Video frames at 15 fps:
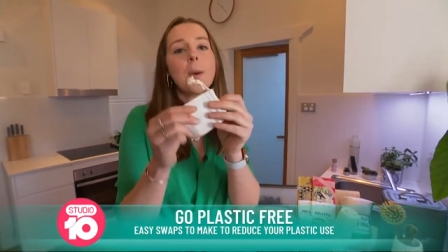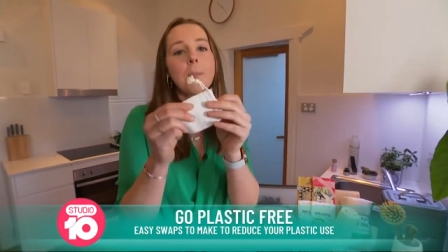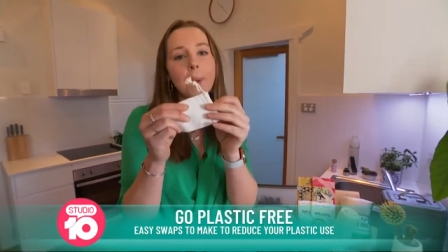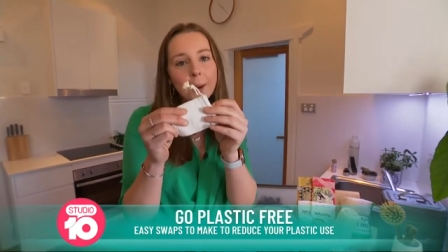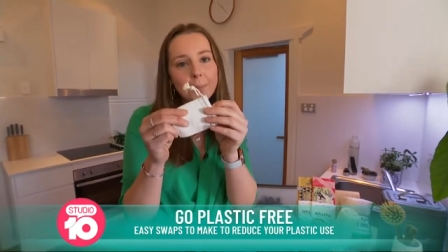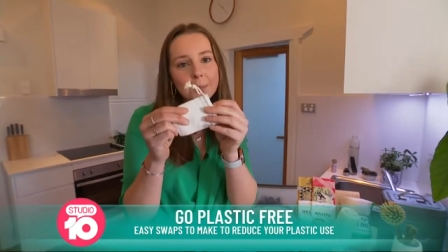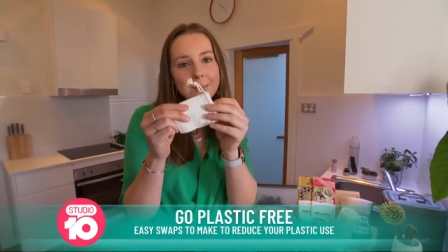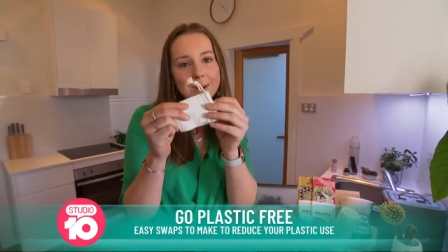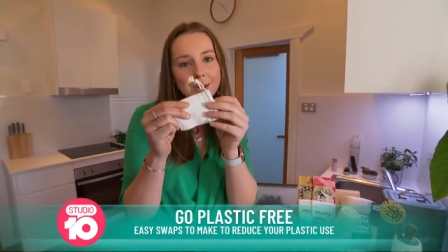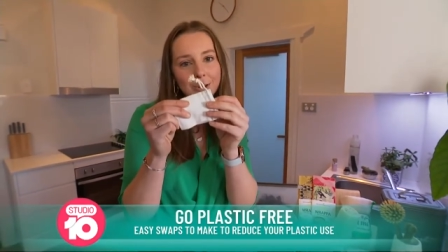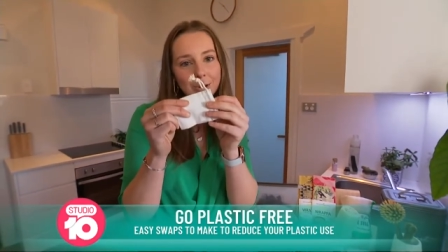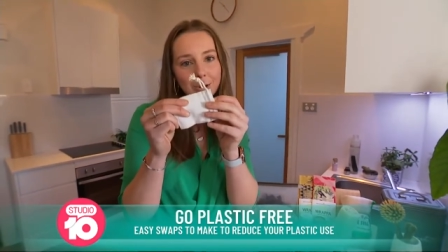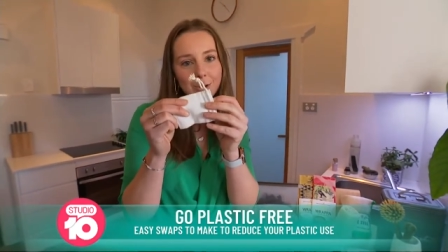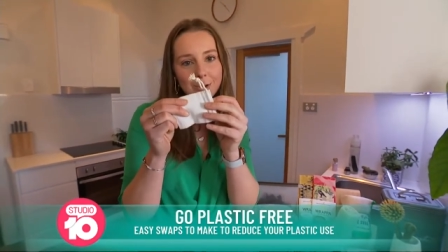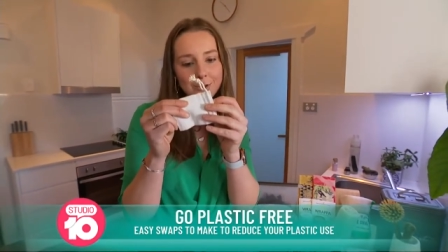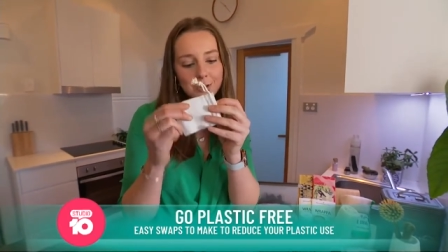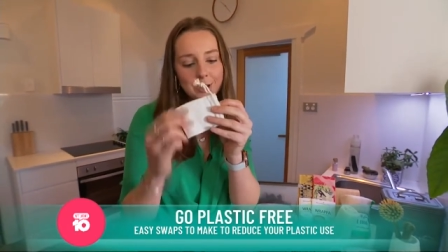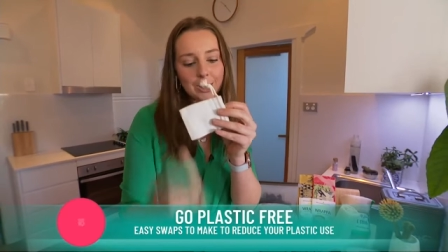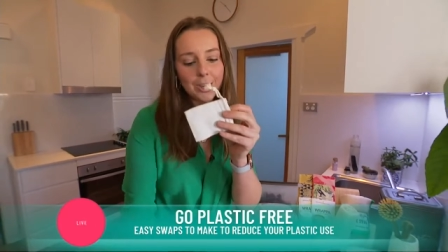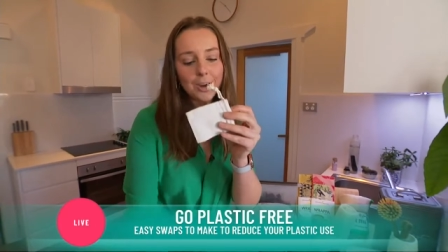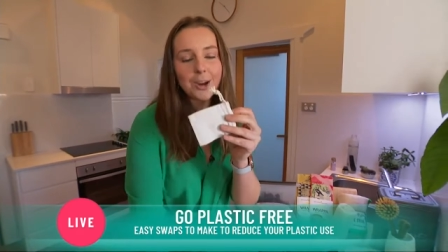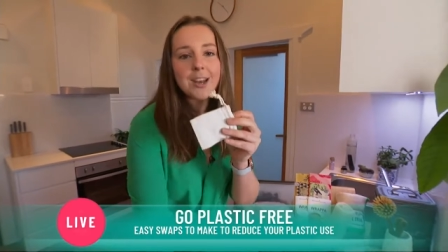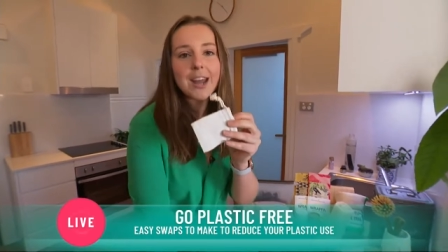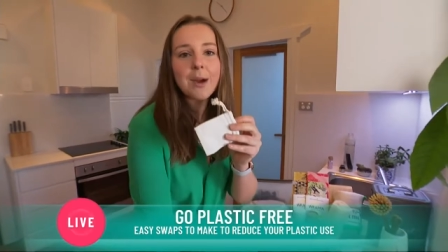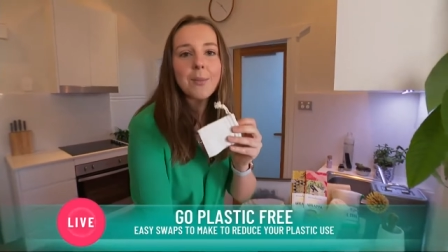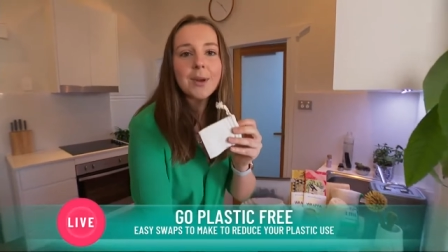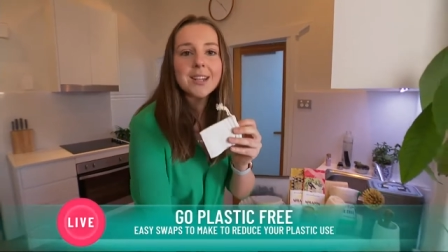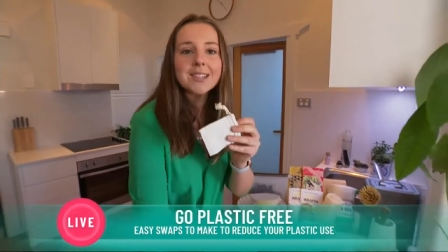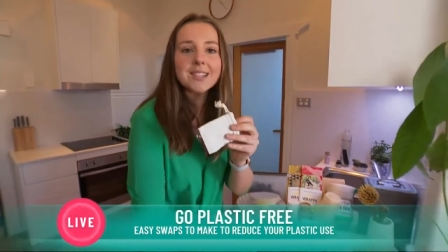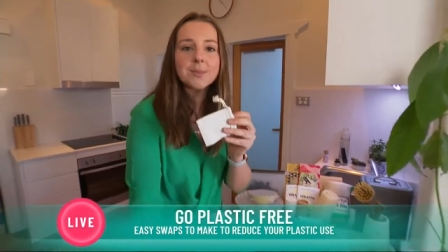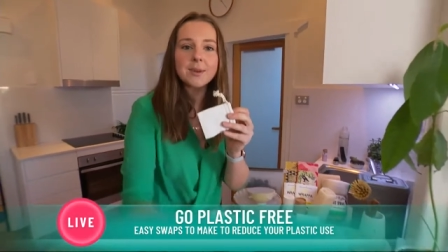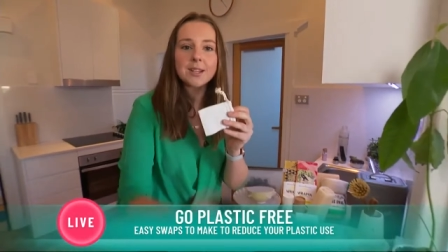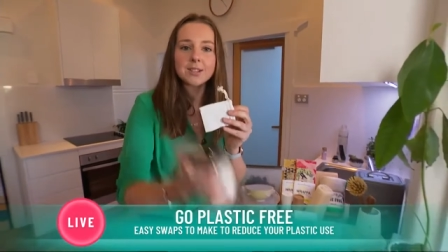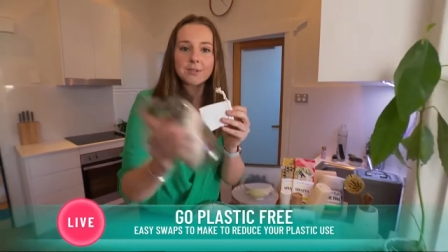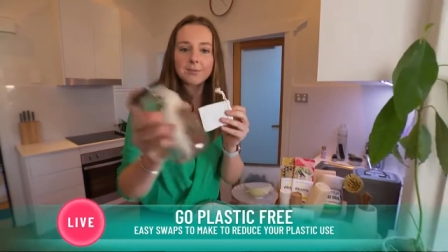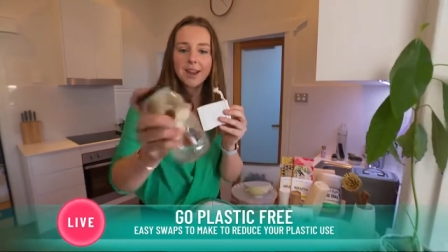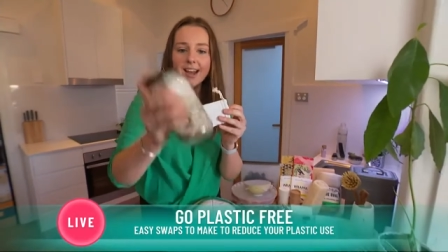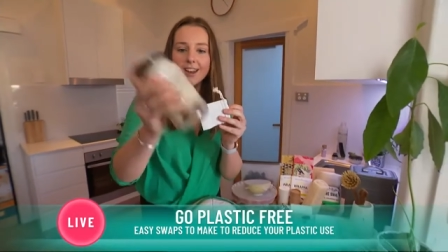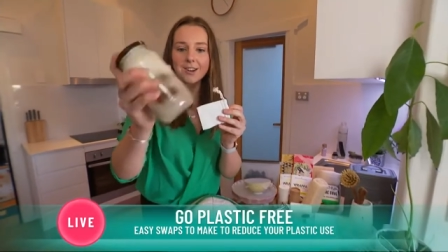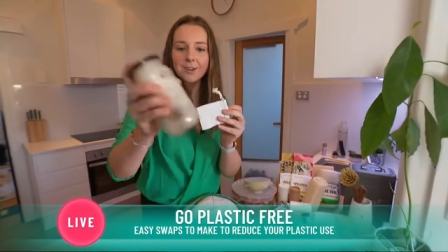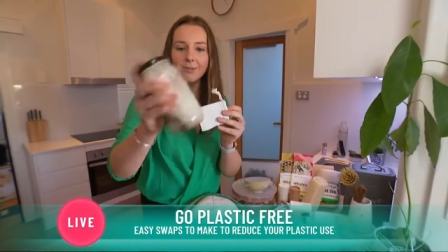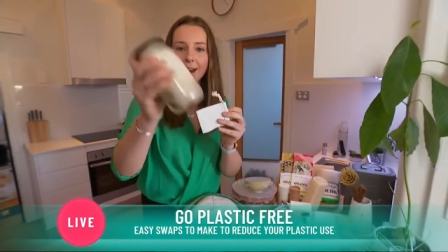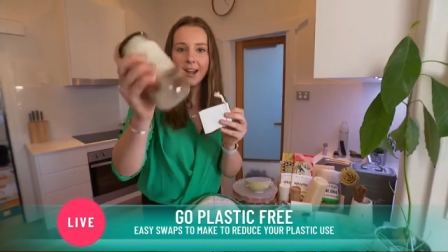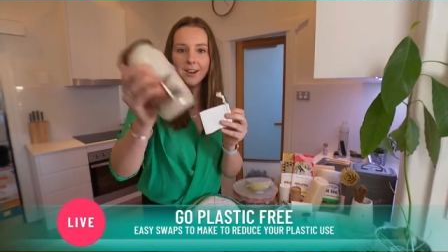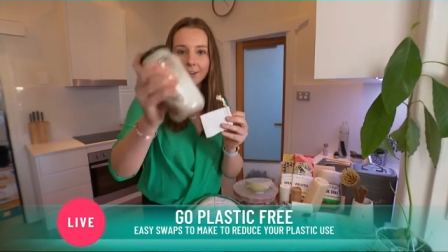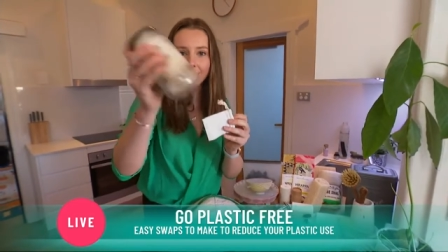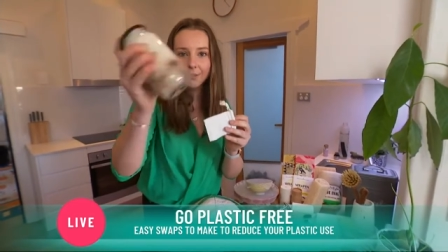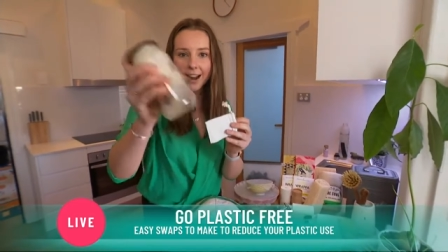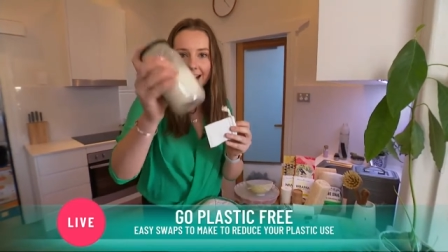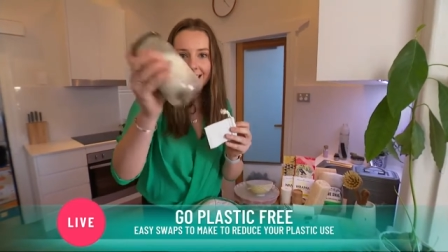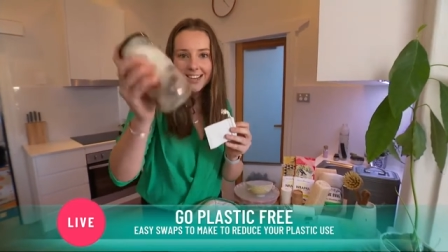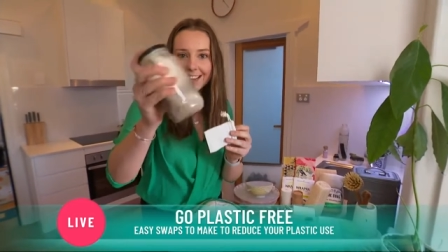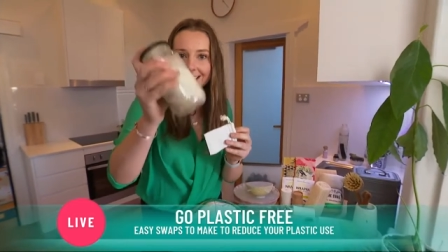pop them in your laundry load, and when it spins around and around and around,